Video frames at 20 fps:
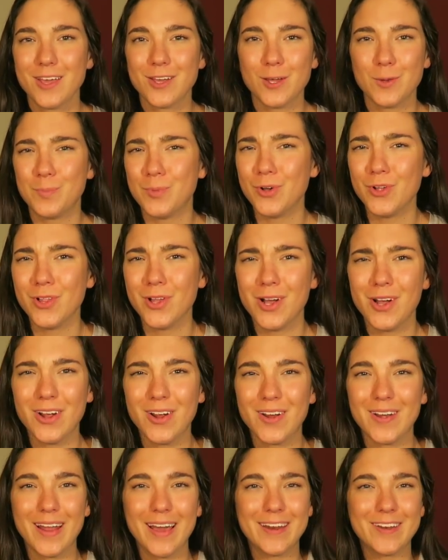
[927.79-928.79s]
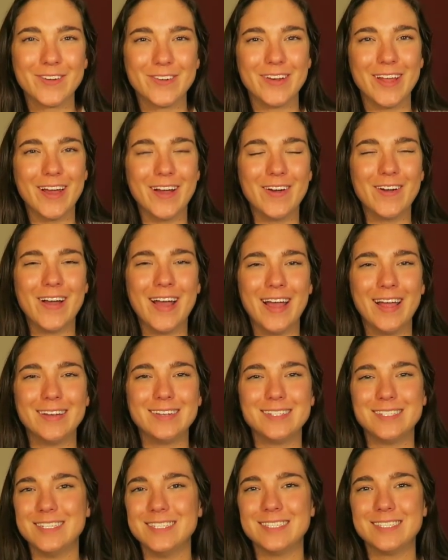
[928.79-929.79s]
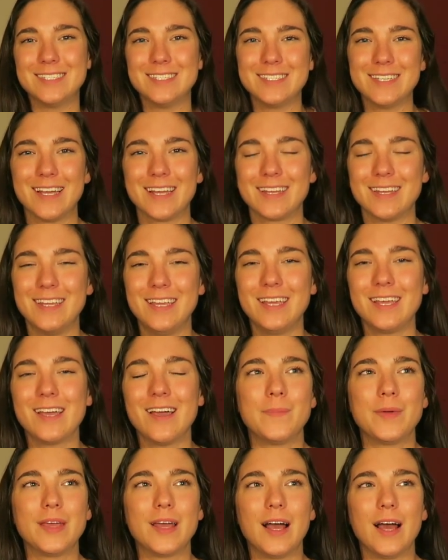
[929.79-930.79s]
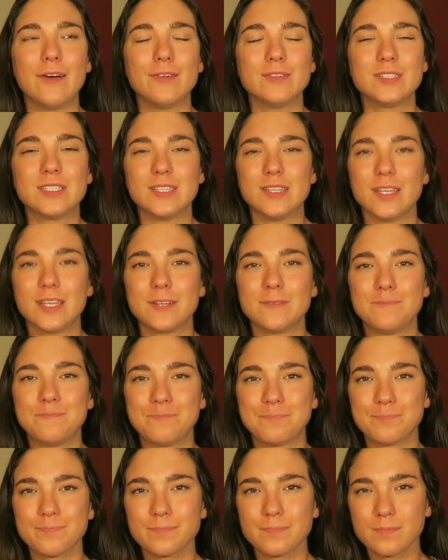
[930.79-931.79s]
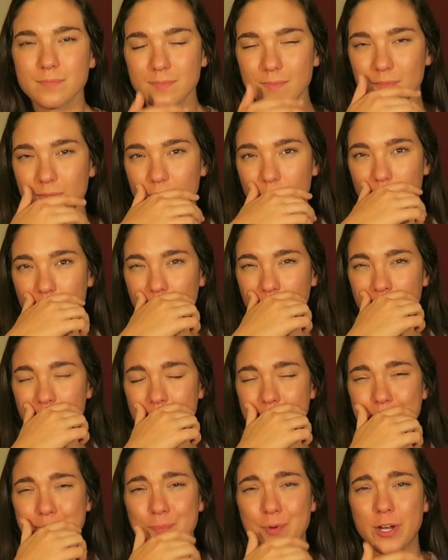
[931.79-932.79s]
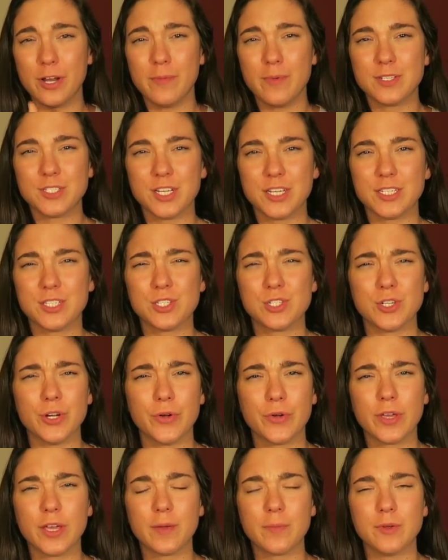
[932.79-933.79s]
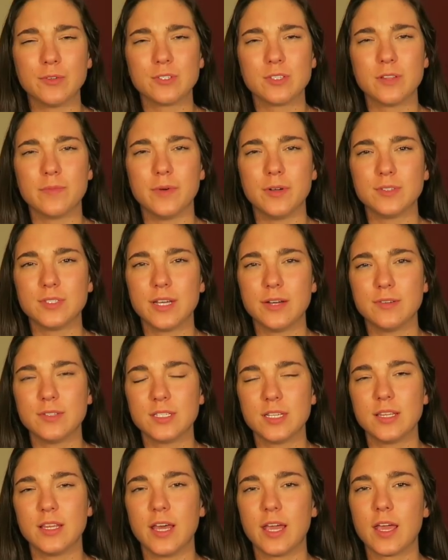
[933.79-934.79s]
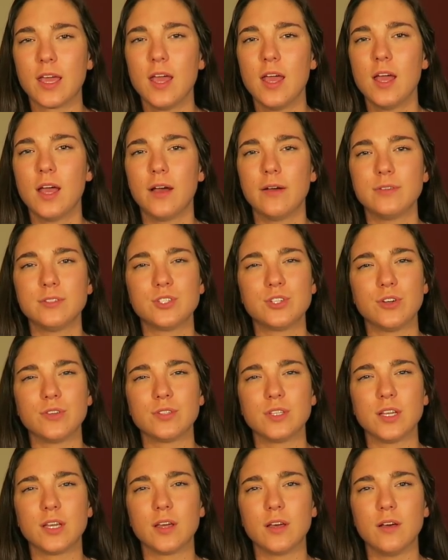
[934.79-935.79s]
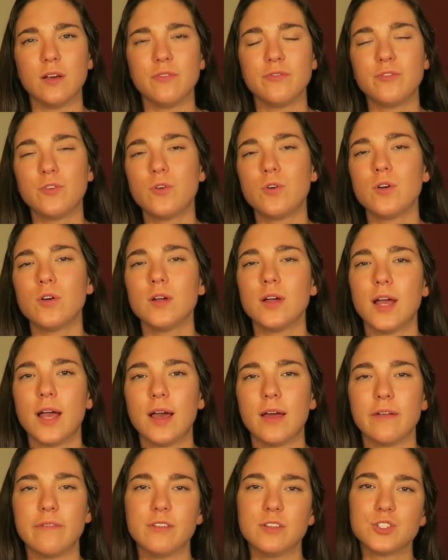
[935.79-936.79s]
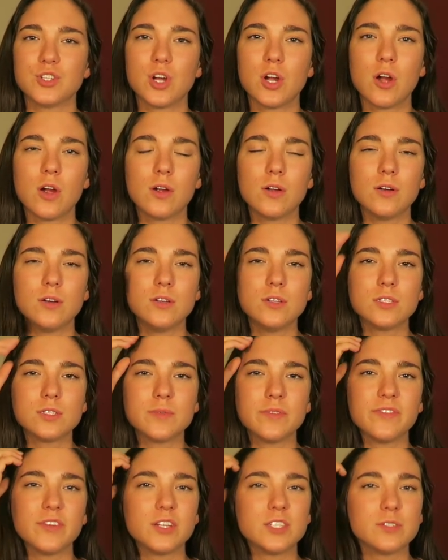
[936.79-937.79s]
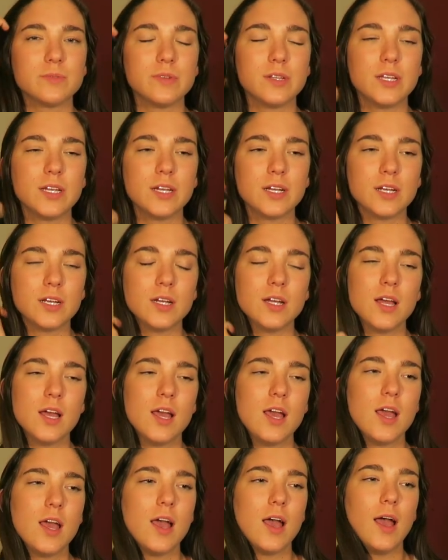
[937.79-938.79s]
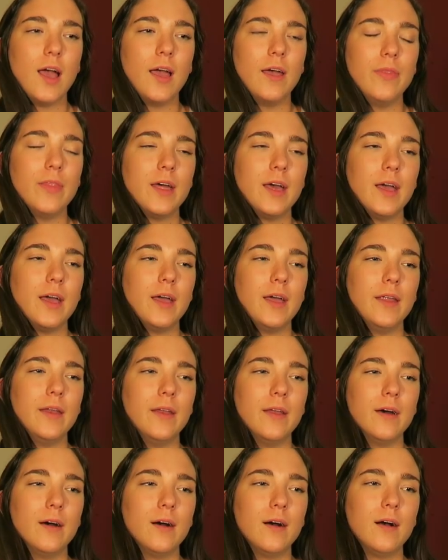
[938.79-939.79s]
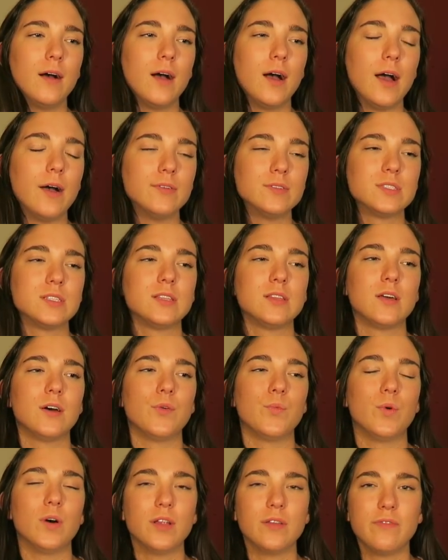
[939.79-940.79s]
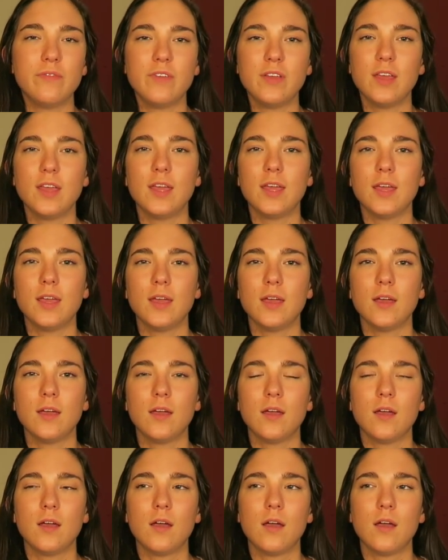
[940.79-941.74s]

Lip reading: could pull hard, I don't know, had decent technique. But yeah, I was still like pretty much like stroking most of the boats I was in. Like, I was stroked like a 4 at Head of the Charles my freshman year, and then I was in the 1V